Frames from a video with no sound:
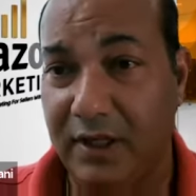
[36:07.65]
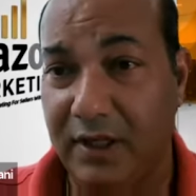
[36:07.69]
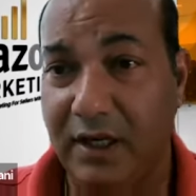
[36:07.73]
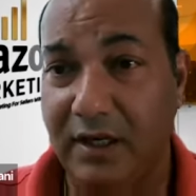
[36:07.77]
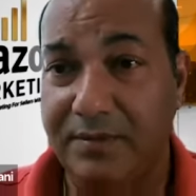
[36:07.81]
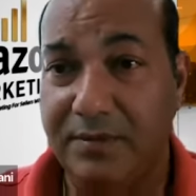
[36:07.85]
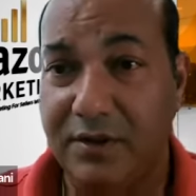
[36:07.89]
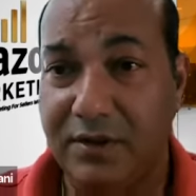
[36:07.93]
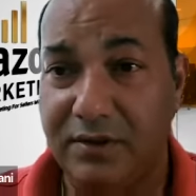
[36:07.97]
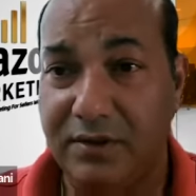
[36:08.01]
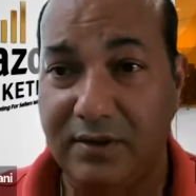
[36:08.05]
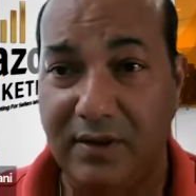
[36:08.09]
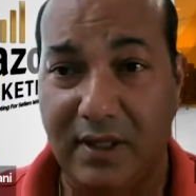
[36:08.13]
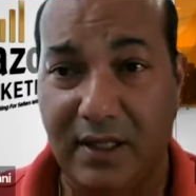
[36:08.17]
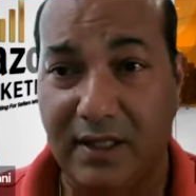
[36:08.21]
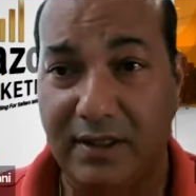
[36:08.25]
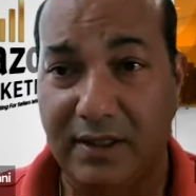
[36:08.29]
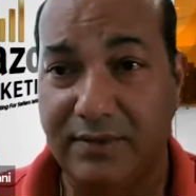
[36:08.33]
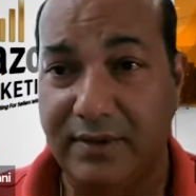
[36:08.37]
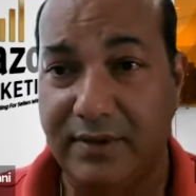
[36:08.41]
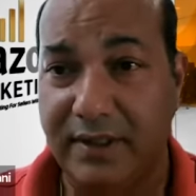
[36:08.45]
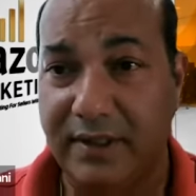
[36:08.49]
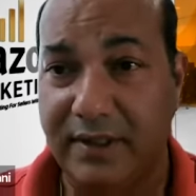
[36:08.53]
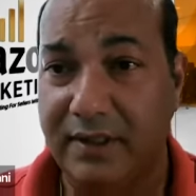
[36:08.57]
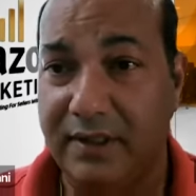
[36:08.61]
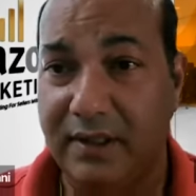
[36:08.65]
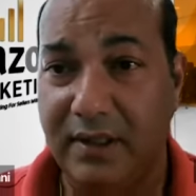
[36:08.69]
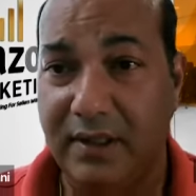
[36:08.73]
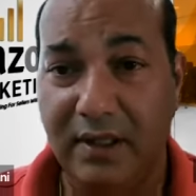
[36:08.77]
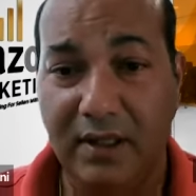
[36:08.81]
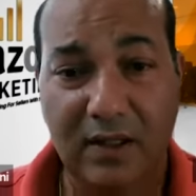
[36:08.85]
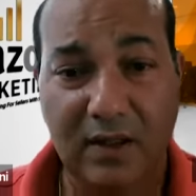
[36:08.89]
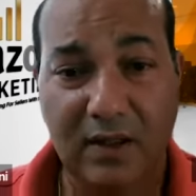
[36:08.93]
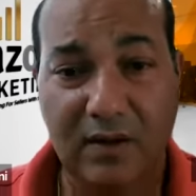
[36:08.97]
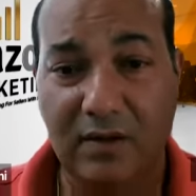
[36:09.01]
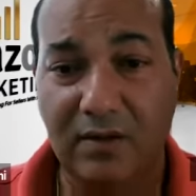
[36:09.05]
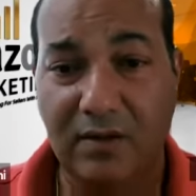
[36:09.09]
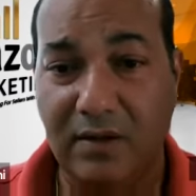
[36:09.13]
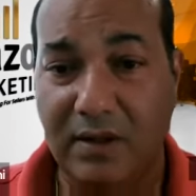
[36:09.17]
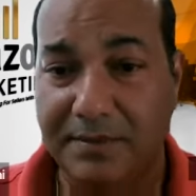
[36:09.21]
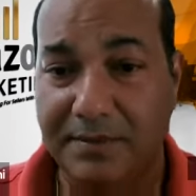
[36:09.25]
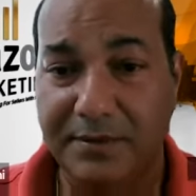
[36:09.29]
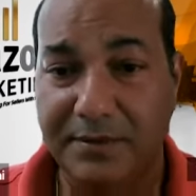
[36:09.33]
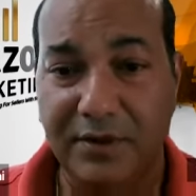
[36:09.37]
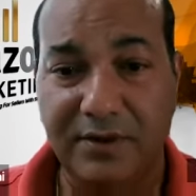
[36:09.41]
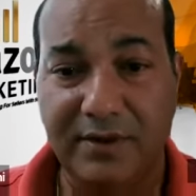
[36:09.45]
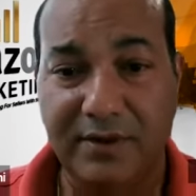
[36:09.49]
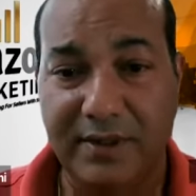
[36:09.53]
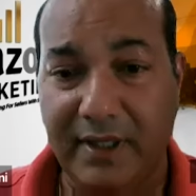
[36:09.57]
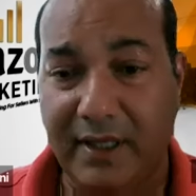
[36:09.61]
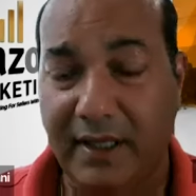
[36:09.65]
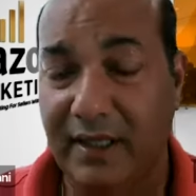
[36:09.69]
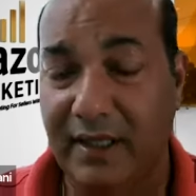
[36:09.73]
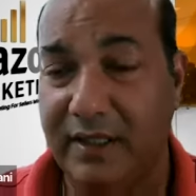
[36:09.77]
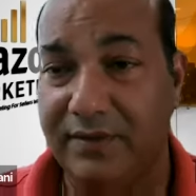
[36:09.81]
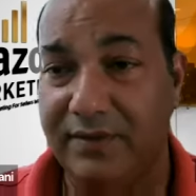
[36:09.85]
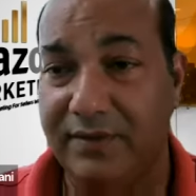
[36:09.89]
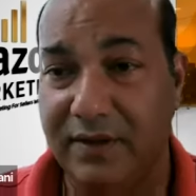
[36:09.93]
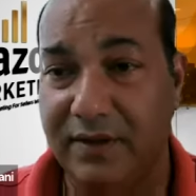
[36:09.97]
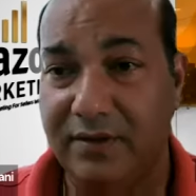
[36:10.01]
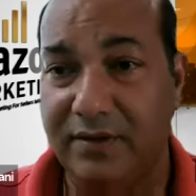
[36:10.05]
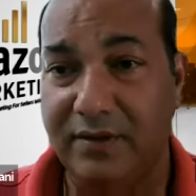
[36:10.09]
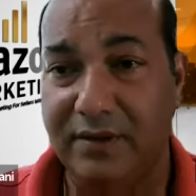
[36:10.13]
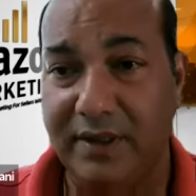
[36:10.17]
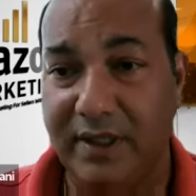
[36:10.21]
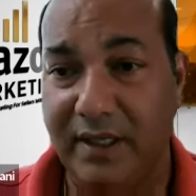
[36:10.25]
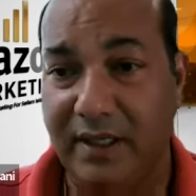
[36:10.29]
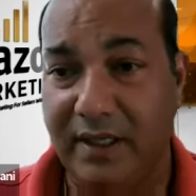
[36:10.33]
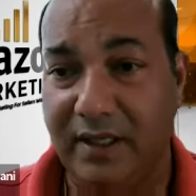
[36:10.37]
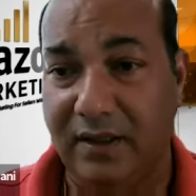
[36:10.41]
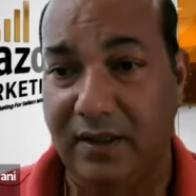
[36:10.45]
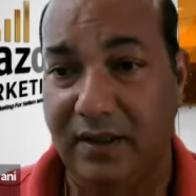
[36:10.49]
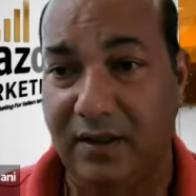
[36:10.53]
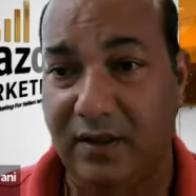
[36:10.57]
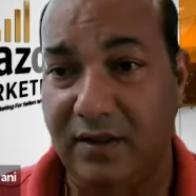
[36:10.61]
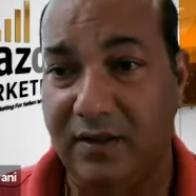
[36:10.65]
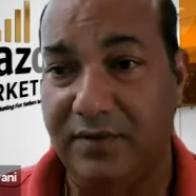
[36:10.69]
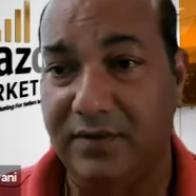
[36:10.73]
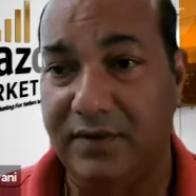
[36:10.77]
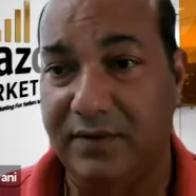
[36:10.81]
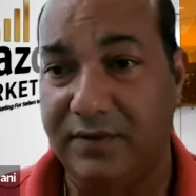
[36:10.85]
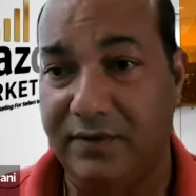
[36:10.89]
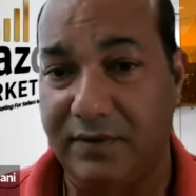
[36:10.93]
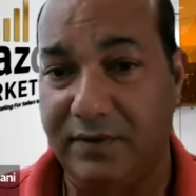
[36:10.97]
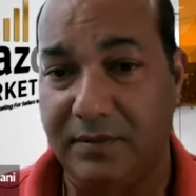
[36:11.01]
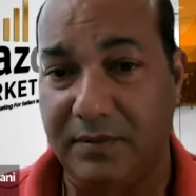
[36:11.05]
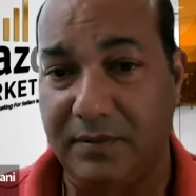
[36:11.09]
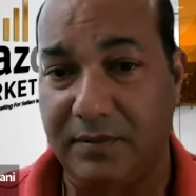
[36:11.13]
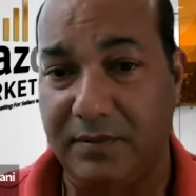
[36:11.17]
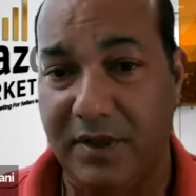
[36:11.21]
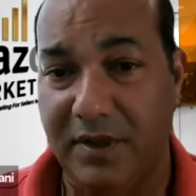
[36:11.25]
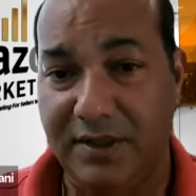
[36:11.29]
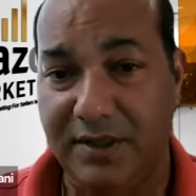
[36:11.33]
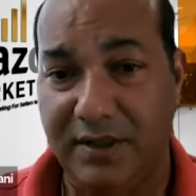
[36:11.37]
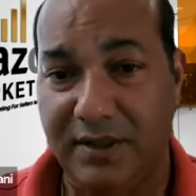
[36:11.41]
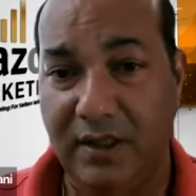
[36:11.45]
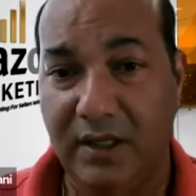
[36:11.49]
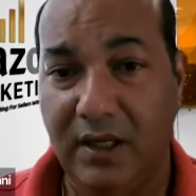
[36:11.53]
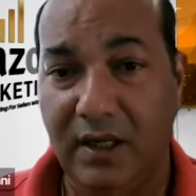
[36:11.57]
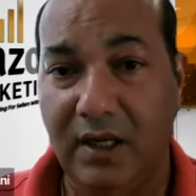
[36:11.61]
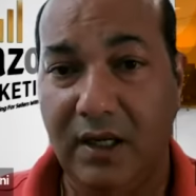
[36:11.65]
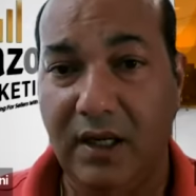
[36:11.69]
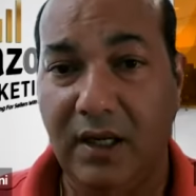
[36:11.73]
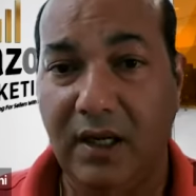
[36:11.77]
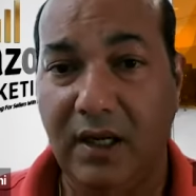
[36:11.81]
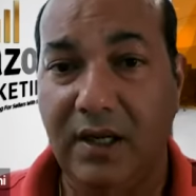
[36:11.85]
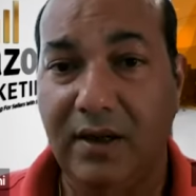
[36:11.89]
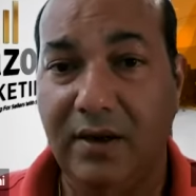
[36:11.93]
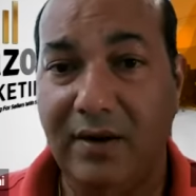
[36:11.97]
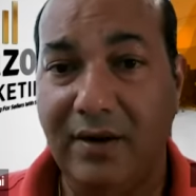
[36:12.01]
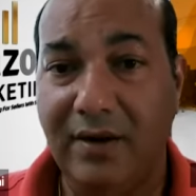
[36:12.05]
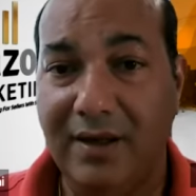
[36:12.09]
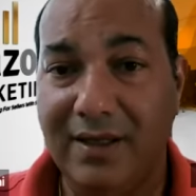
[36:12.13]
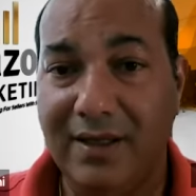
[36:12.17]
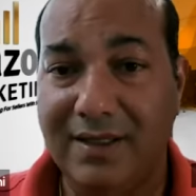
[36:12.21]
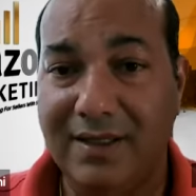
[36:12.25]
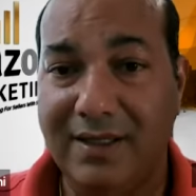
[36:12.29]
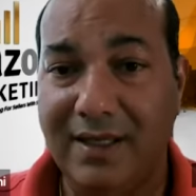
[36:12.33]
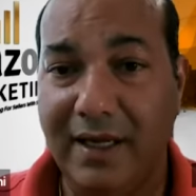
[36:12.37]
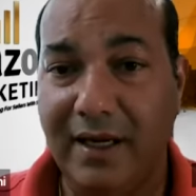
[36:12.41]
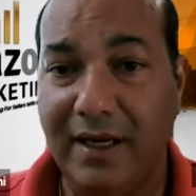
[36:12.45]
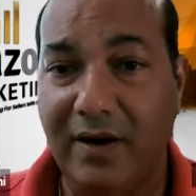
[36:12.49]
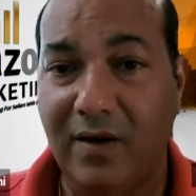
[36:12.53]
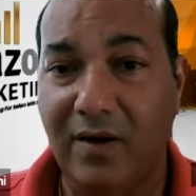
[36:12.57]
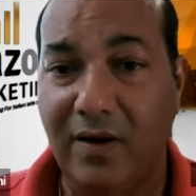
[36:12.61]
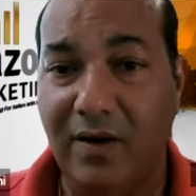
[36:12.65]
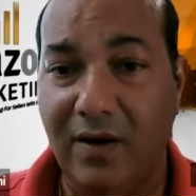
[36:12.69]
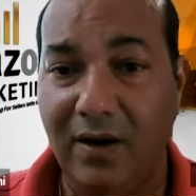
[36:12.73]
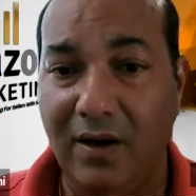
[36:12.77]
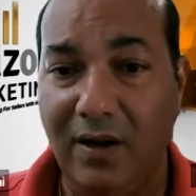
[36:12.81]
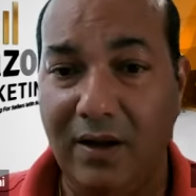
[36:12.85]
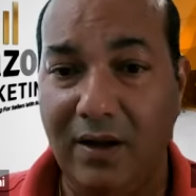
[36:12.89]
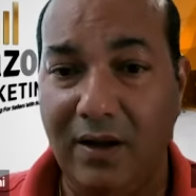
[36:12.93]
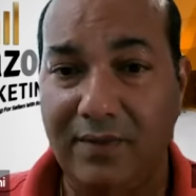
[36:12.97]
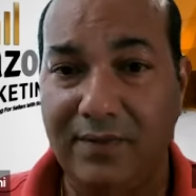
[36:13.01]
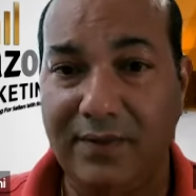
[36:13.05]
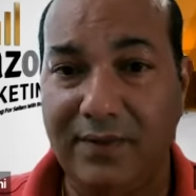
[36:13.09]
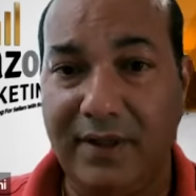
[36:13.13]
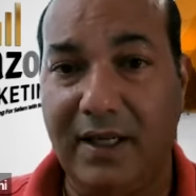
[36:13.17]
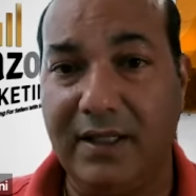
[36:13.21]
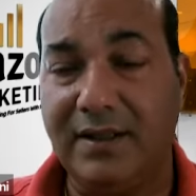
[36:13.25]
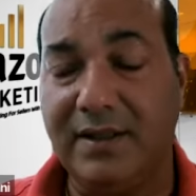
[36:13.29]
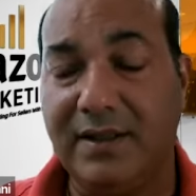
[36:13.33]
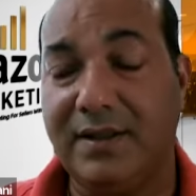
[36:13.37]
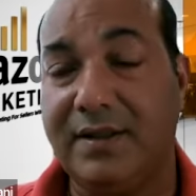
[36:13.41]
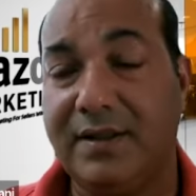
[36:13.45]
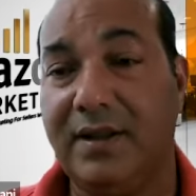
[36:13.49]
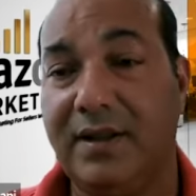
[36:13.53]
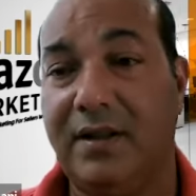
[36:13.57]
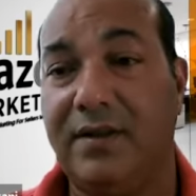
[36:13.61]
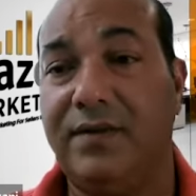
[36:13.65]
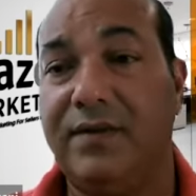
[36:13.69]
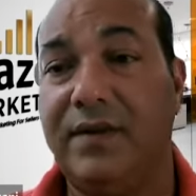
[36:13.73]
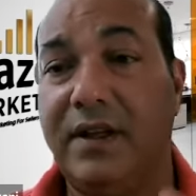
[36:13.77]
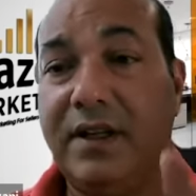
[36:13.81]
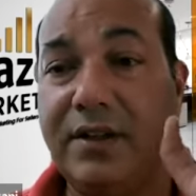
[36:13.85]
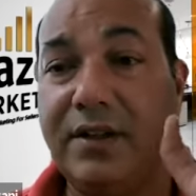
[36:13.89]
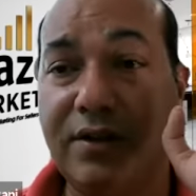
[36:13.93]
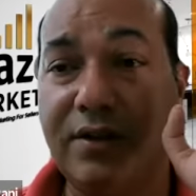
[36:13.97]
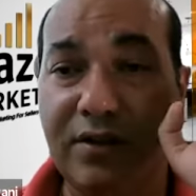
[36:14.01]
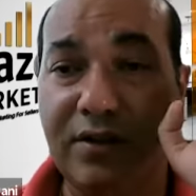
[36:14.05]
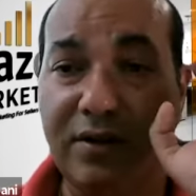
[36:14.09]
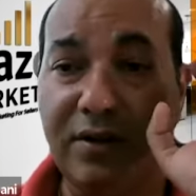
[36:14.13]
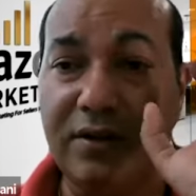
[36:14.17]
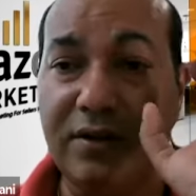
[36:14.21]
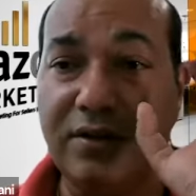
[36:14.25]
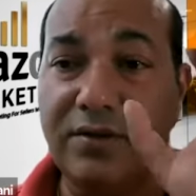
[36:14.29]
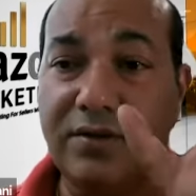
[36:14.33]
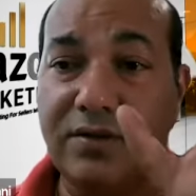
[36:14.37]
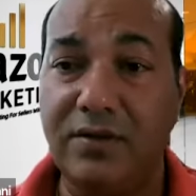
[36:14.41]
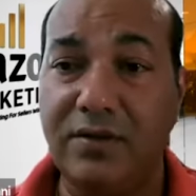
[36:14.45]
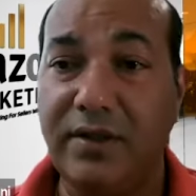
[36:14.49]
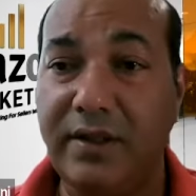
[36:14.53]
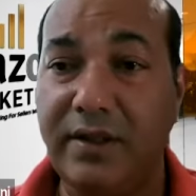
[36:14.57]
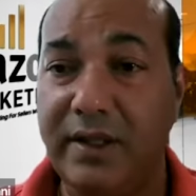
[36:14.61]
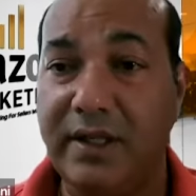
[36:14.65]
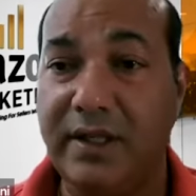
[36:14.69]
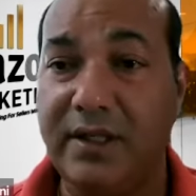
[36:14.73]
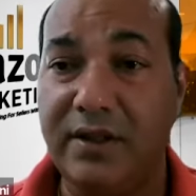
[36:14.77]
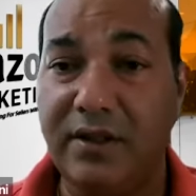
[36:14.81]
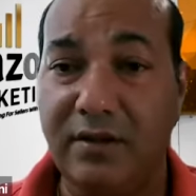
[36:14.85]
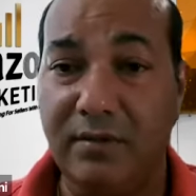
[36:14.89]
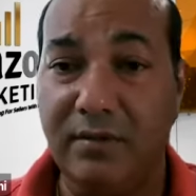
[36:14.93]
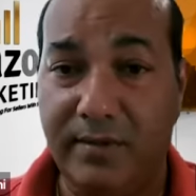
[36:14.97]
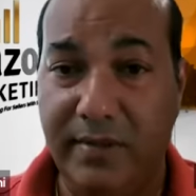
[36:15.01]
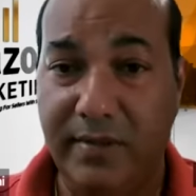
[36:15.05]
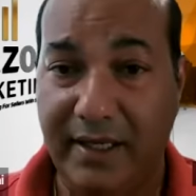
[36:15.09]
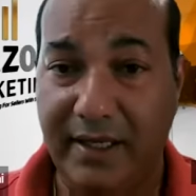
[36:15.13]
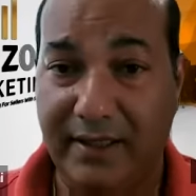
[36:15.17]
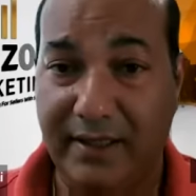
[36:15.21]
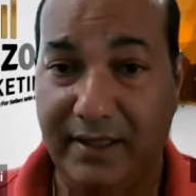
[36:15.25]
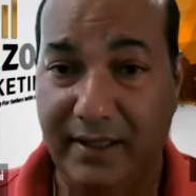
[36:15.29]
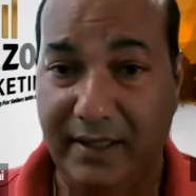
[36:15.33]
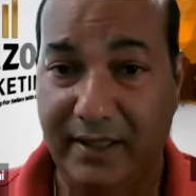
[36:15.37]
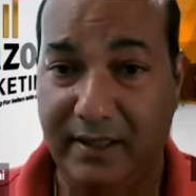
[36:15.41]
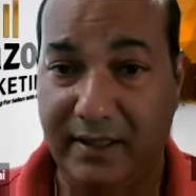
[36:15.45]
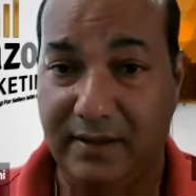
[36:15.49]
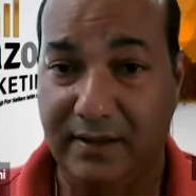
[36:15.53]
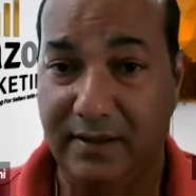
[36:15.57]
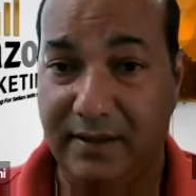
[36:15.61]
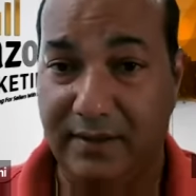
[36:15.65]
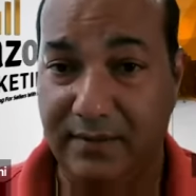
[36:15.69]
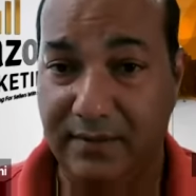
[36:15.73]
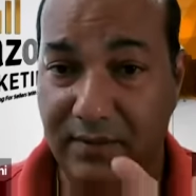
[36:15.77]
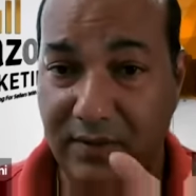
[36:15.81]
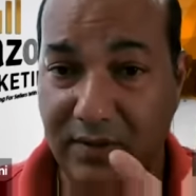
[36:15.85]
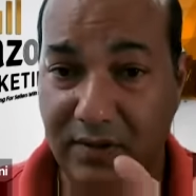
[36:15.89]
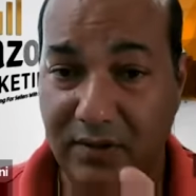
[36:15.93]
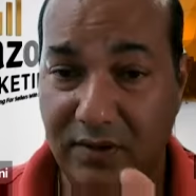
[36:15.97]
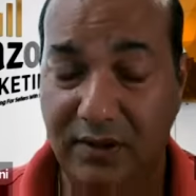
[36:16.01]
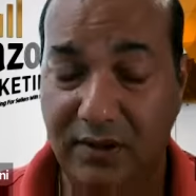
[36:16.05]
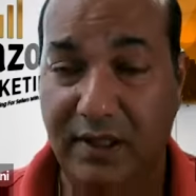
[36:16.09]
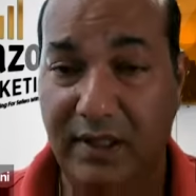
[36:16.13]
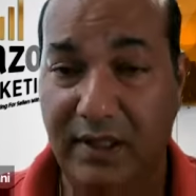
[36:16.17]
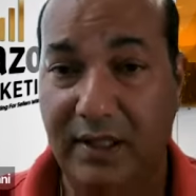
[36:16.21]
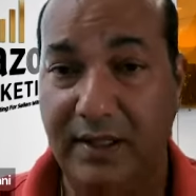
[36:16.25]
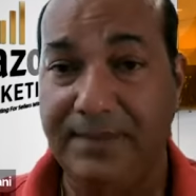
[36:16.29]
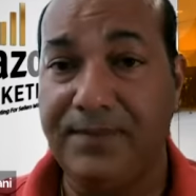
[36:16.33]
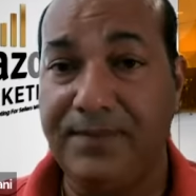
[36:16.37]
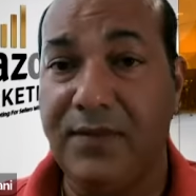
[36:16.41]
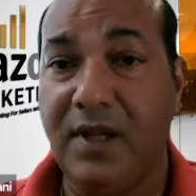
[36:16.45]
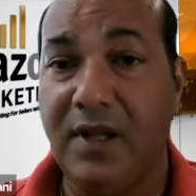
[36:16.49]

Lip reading: up to 100 or up to 10, if you don't get a lot of information, you're going to take all of that stuff and you're going to throw it in your back end. Okay.